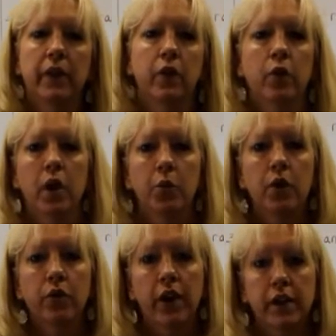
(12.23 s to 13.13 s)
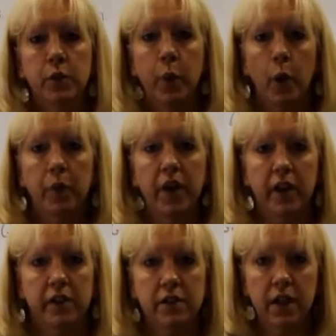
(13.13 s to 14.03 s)
the Grammar and Writing Department head
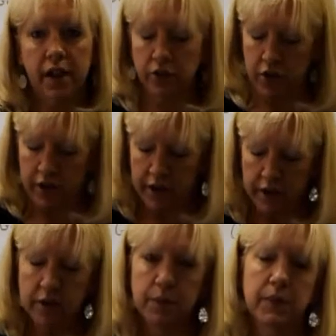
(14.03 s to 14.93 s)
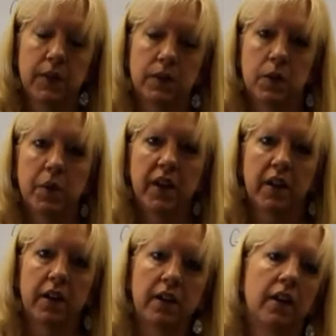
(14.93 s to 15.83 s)
at CHA since the
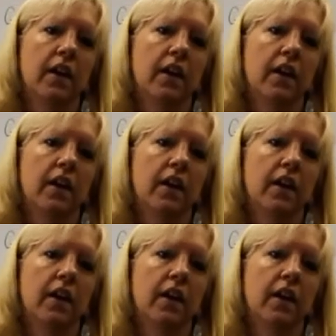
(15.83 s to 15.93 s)
beginning,